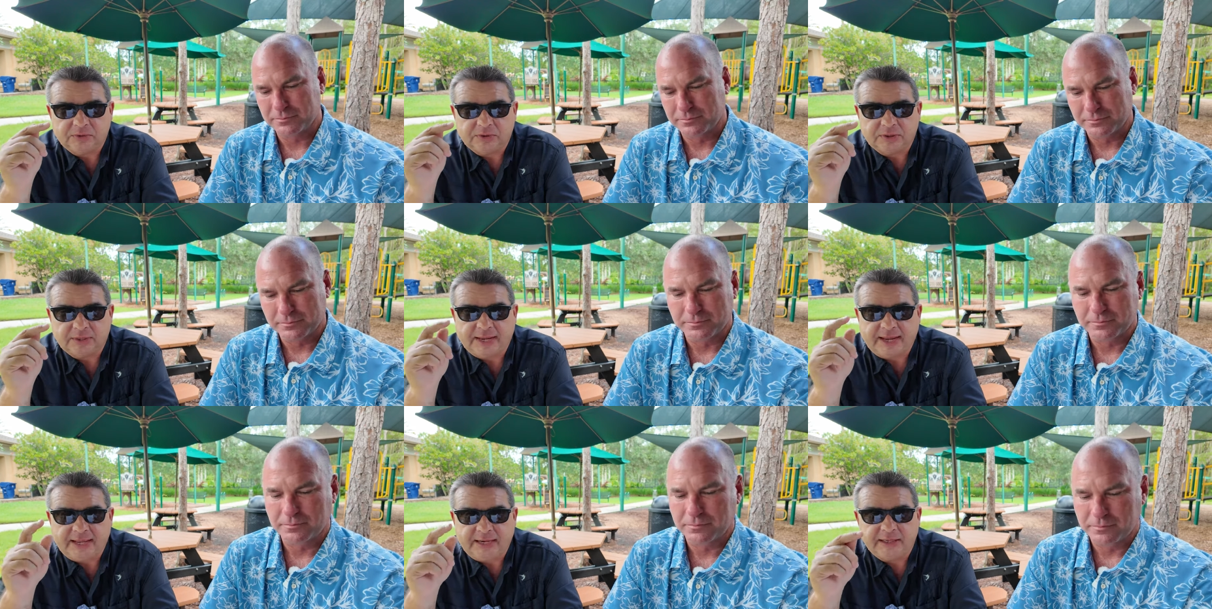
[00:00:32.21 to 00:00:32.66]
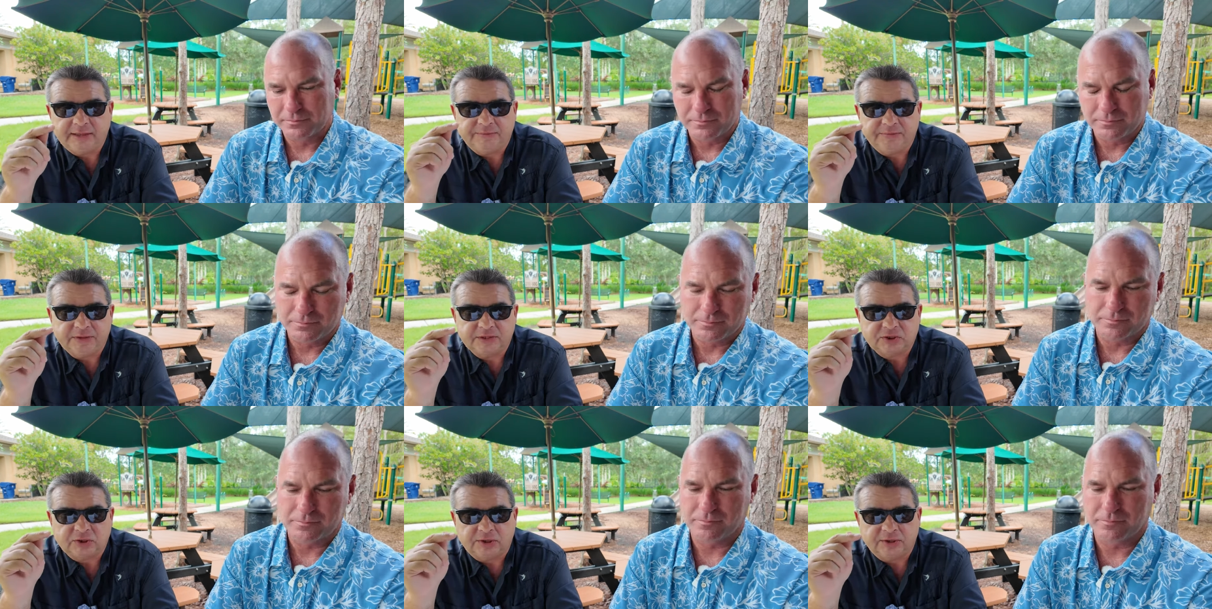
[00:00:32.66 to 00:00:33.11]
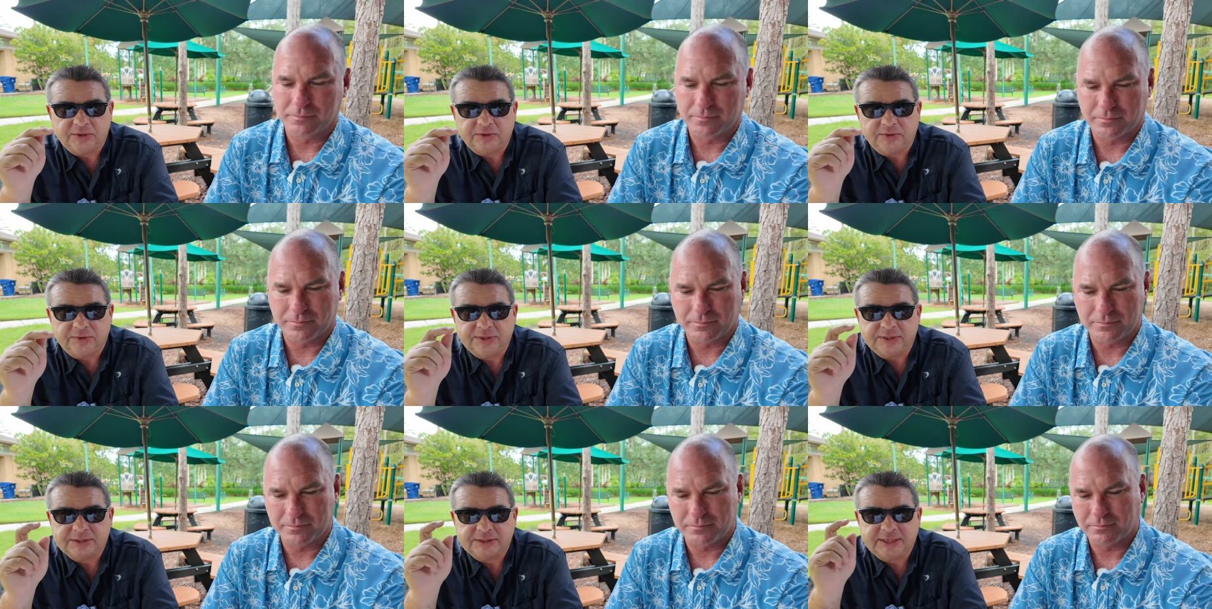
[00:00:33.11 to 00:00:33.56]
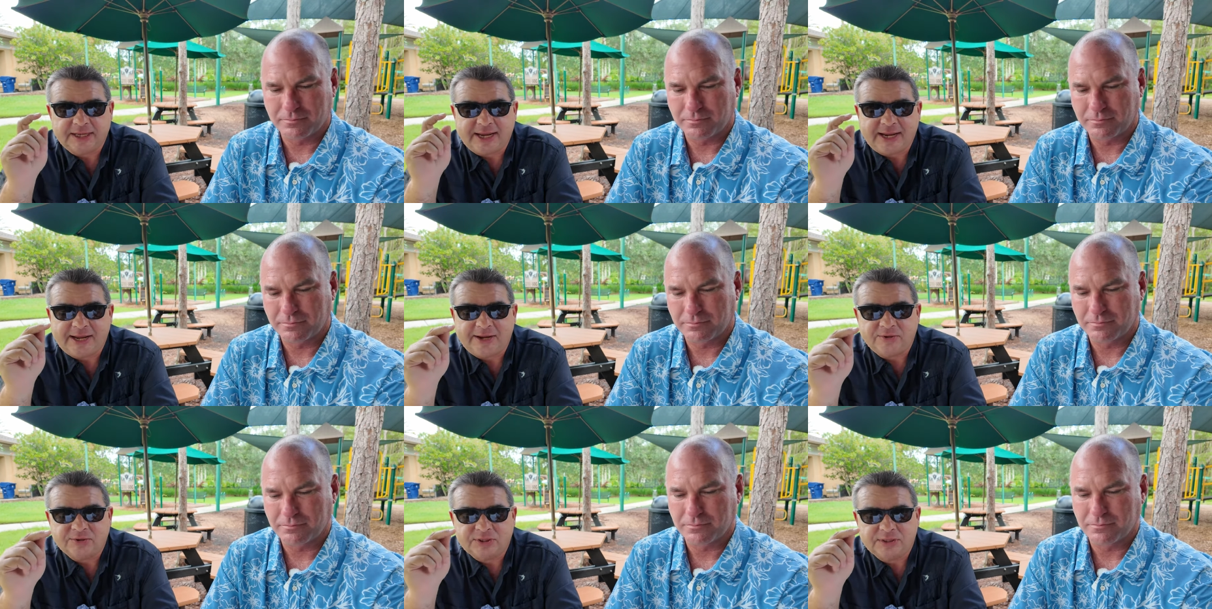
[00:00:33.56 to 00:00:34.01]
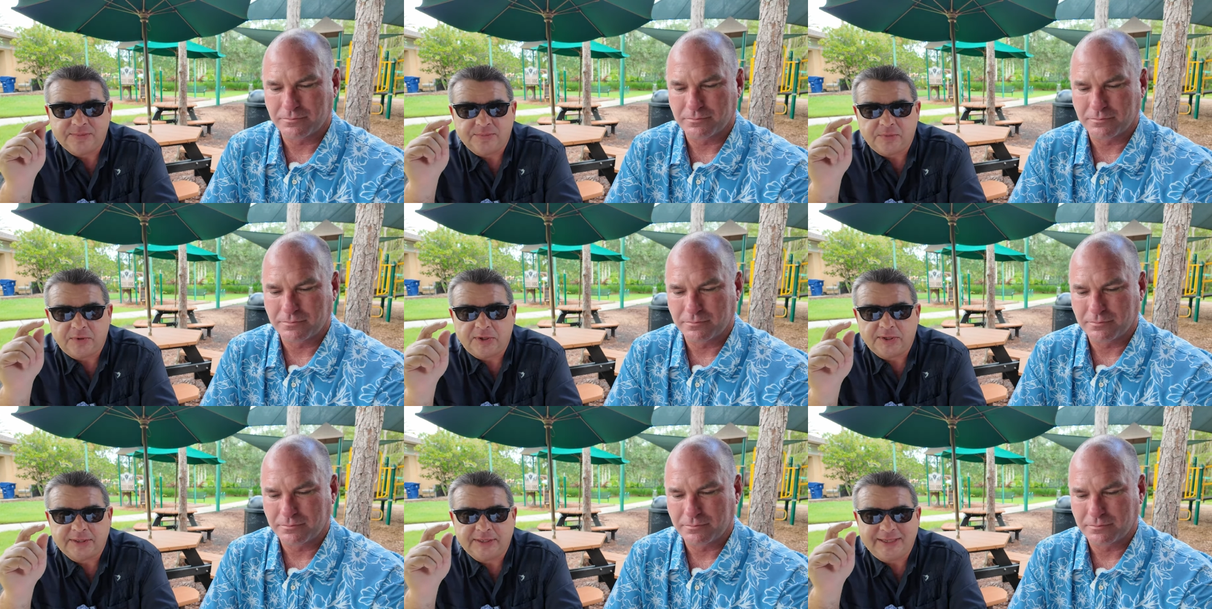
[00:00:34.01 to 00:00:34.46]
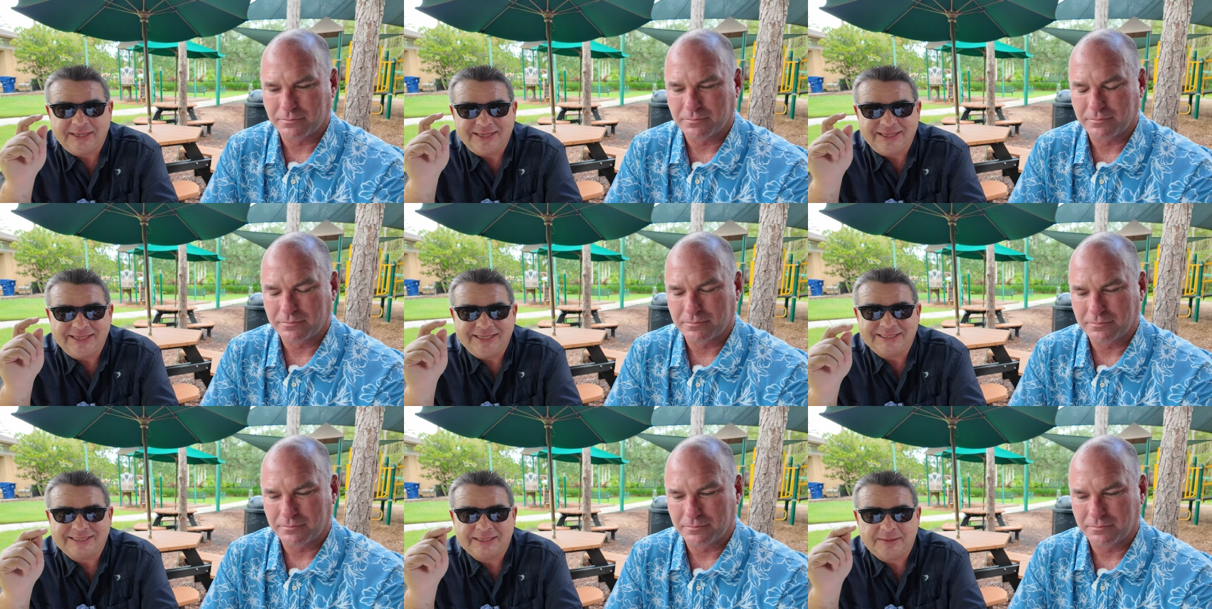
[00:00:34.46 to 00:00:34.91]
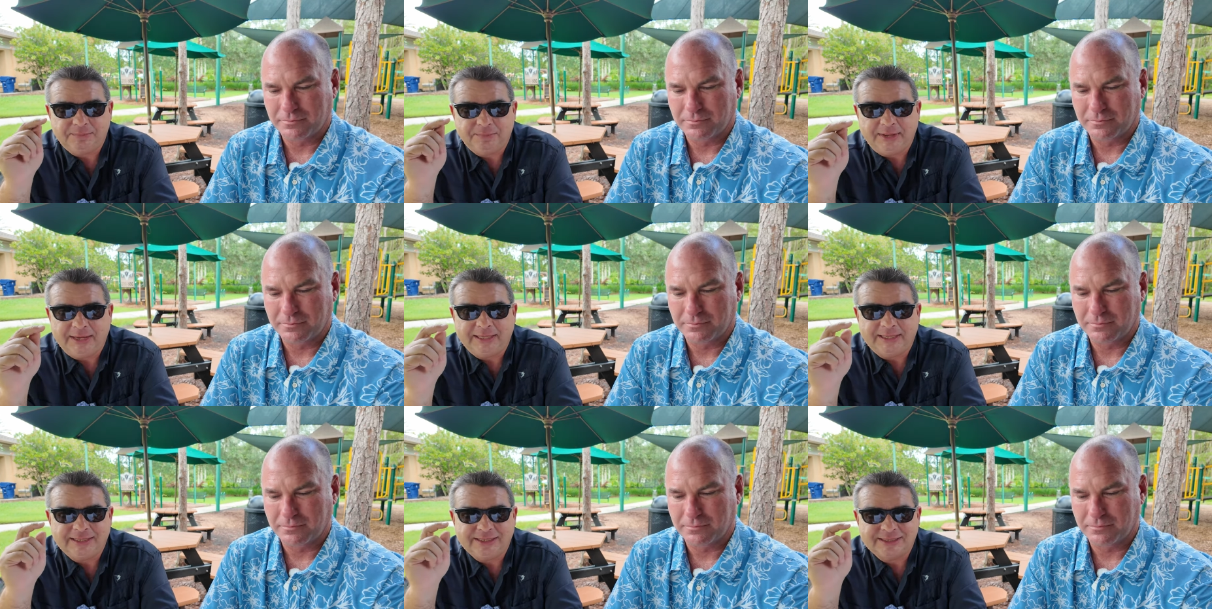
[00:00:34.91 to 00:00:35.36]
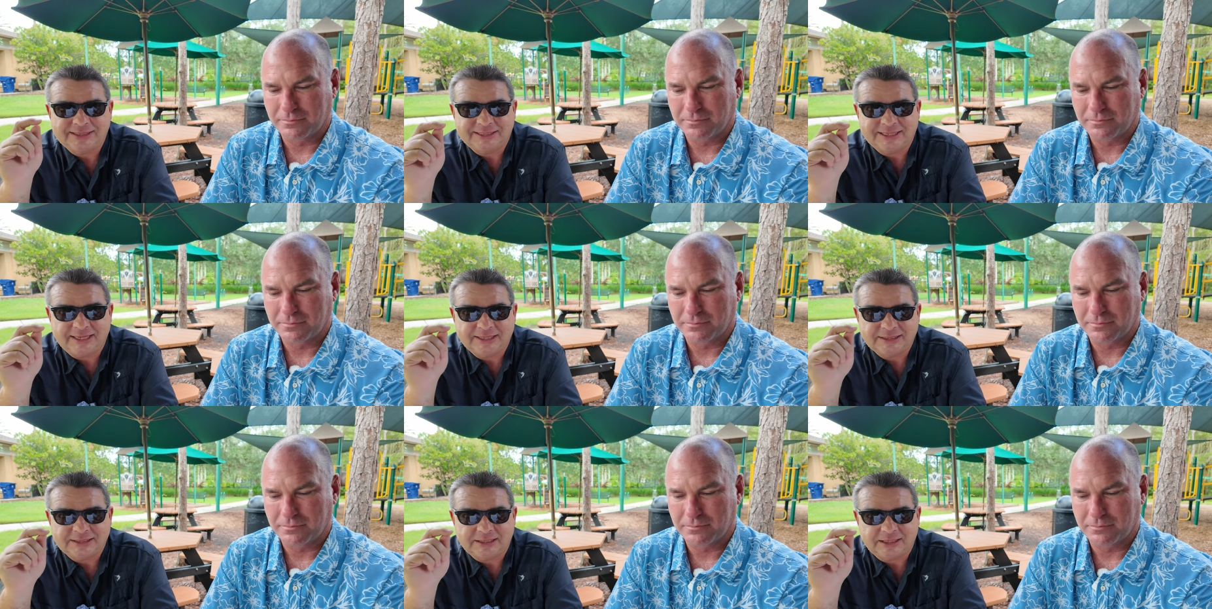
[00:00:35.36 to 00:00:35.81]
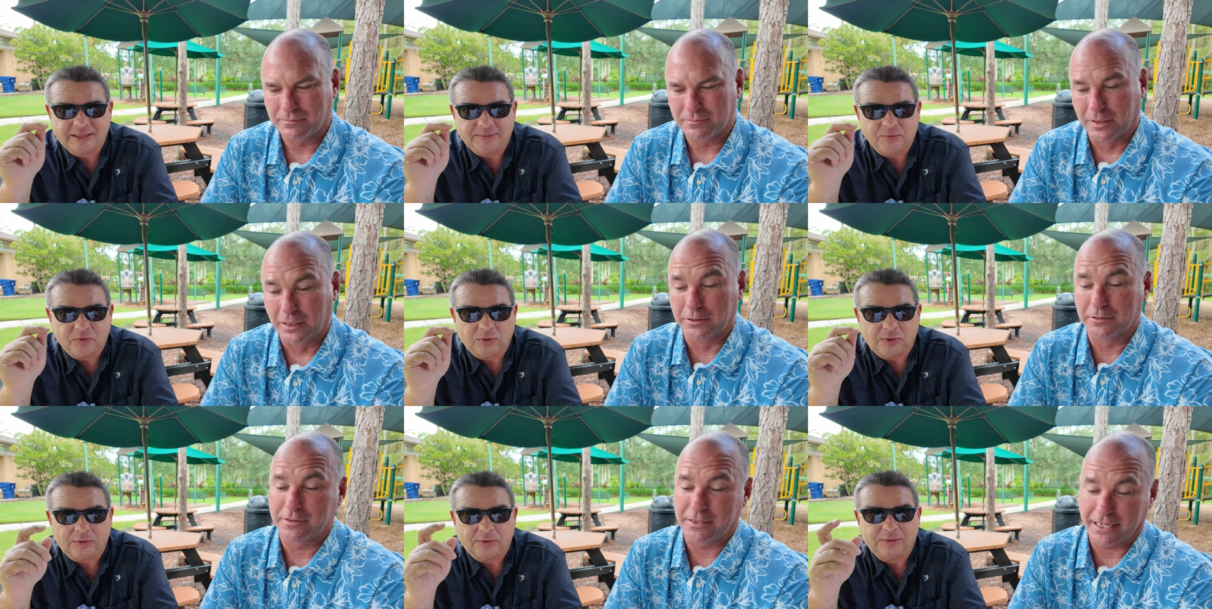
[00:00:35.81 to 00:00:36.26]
Speaker 1: the heading of this article is, the housing market isn't making sense anymore.